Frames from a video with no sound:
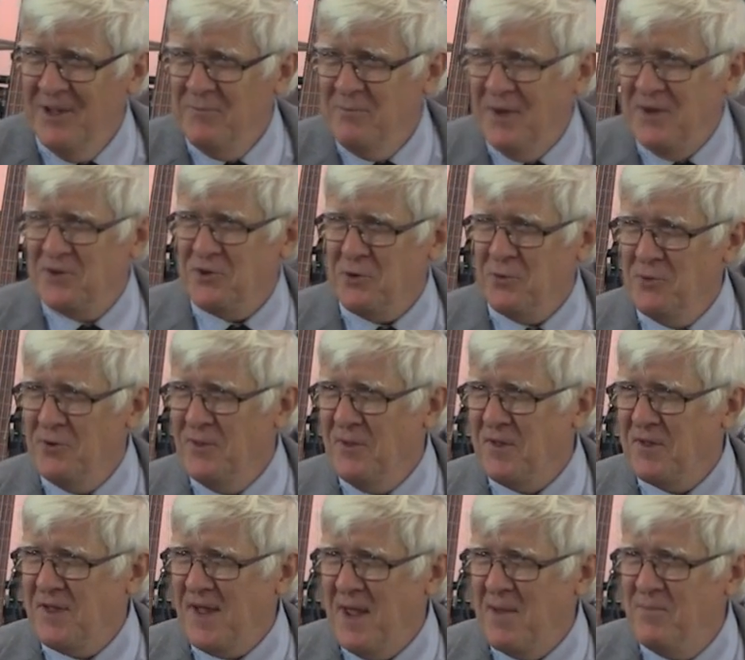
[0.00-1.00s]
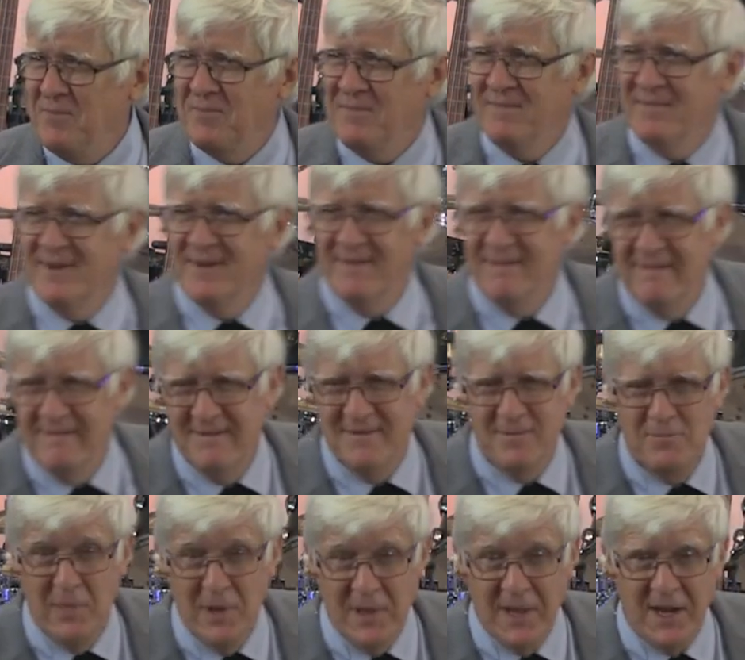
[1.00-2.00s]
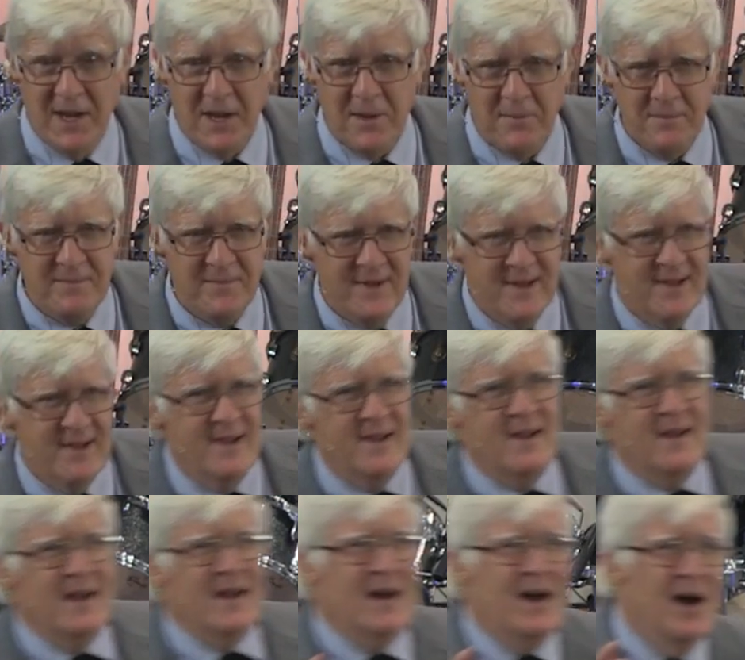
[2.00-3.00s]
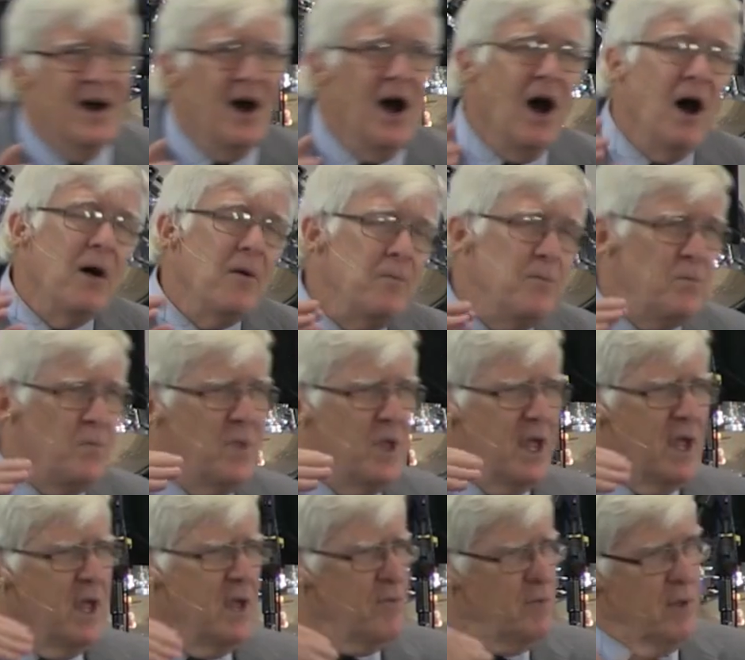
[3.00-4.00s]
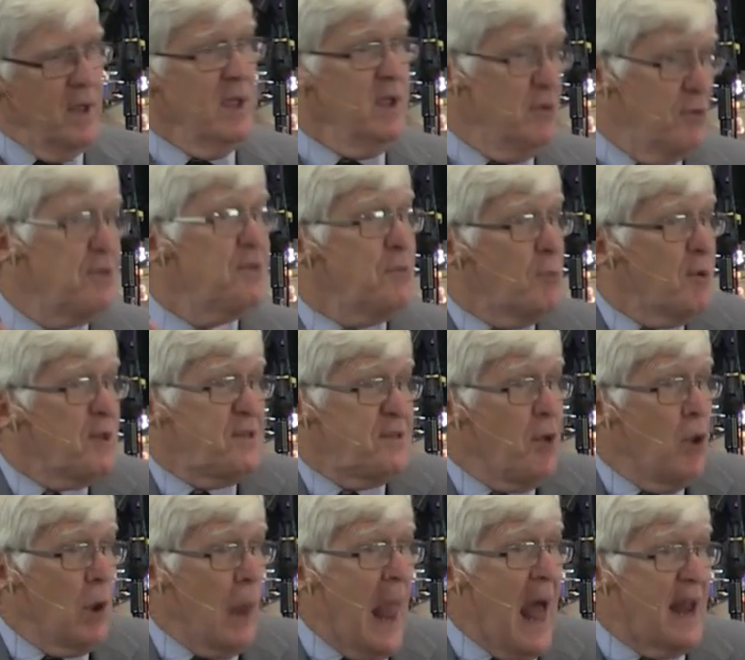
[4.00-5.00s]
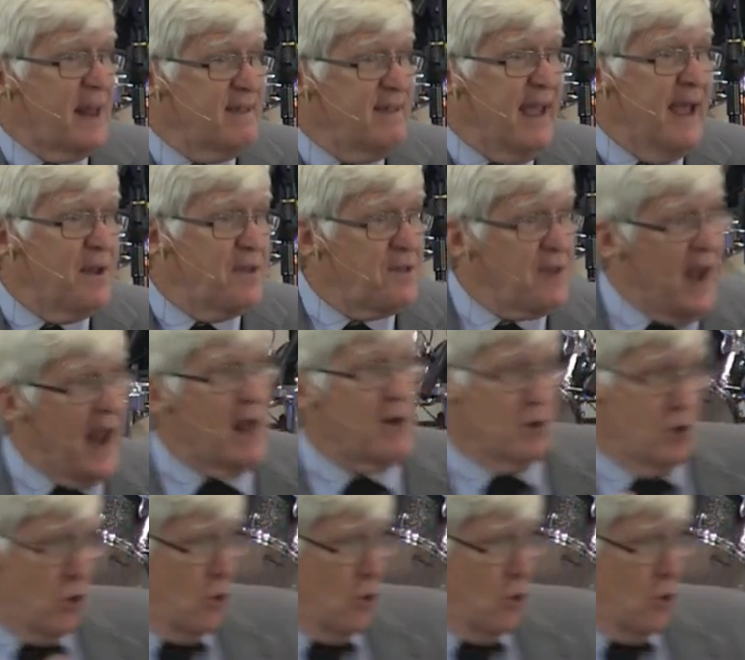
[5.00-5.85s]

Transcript: make sure we're in the same millennium. Um, you would have sold a lot of tents. And I don't